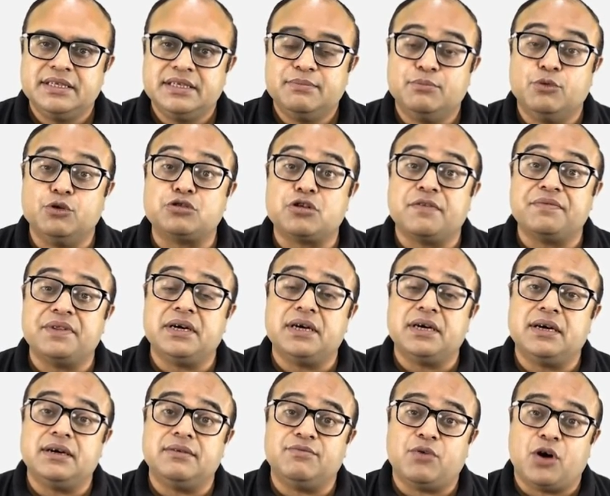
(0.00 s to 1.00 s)
Most of
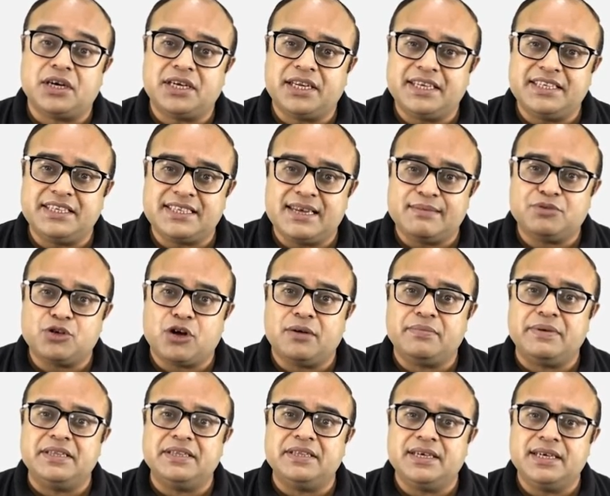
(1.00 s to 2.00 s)
the water is
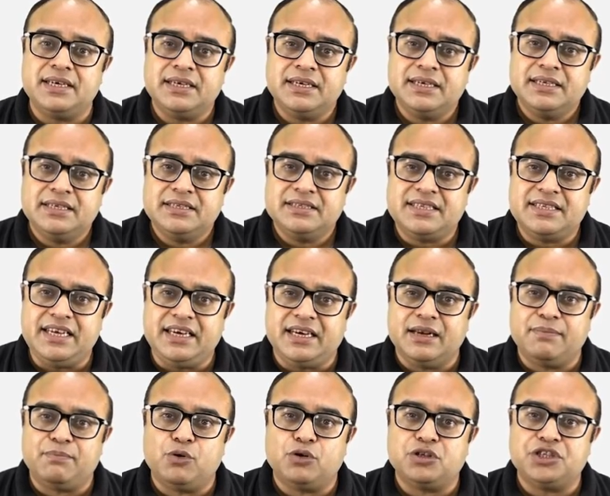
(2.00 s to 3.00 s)
absorbed in the
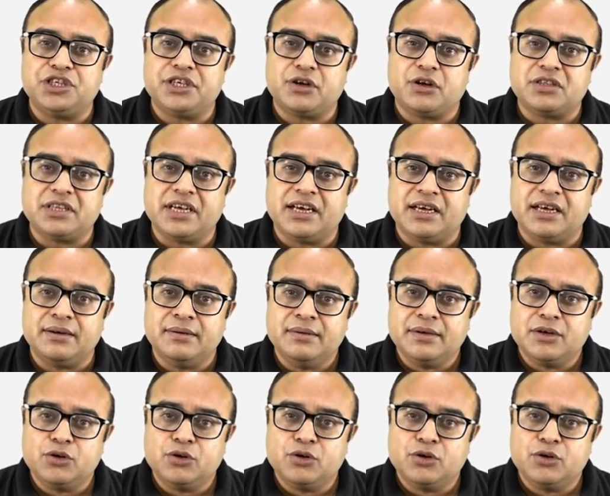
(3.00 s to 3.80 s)
cecal portion or the